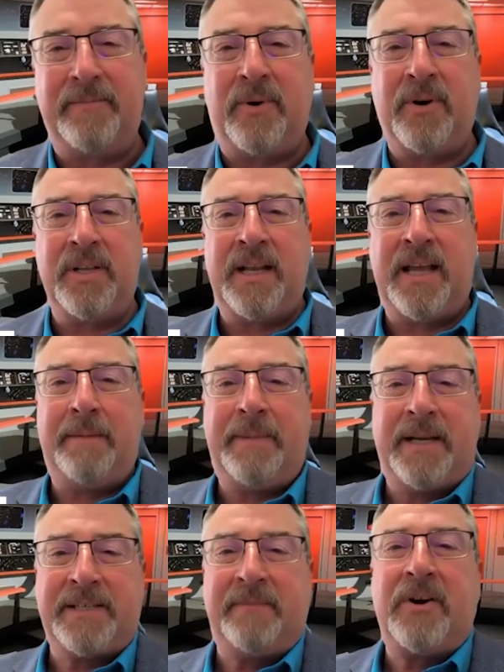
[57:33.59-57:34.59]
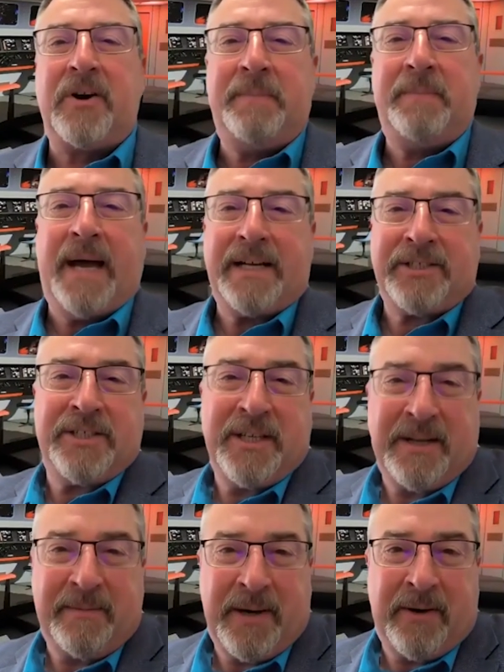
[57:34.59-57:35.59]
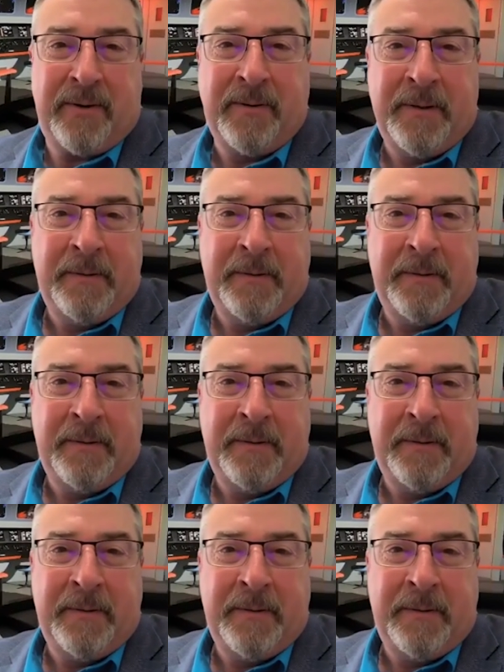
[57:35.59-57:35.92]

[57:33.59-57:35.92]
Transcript: More than happy, because I'm very passionate about